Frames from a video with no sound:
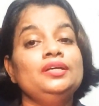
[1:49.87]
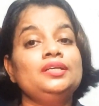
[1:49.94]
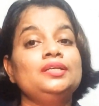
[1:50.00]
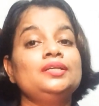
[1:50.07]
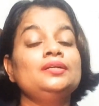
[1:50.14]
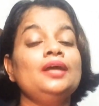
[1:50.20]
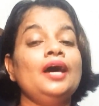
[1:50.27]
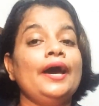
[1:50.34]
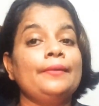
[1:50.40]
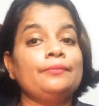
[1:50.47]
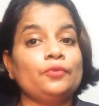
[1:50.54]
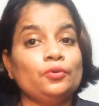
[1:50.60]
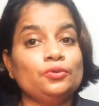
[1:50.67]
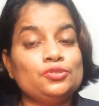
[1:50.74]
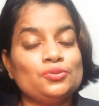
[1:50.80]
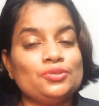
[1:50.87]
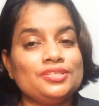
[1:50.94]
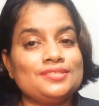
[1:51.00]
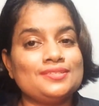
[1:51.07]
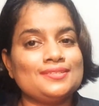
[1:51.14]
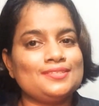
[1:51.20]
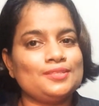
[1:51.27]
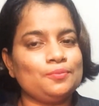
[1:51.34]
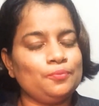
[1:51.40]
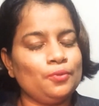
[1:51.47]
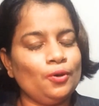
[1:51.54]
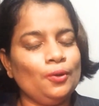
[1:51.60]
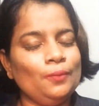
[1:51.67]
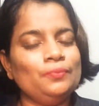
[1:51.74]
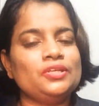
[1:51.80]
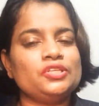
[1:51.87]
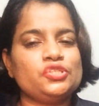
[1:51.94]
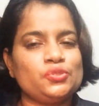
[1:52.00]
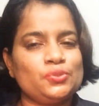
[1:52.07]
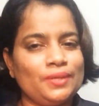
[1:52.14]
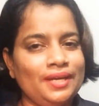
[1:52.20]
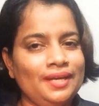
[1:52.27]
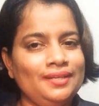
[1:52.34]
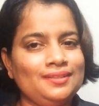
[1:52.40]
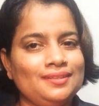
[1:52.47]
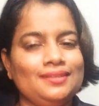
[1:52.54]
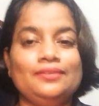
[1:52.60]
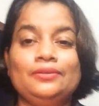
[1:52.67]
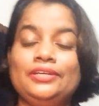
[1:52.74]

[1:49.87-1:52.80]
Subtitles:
here I'm going to discuss the poem The Shed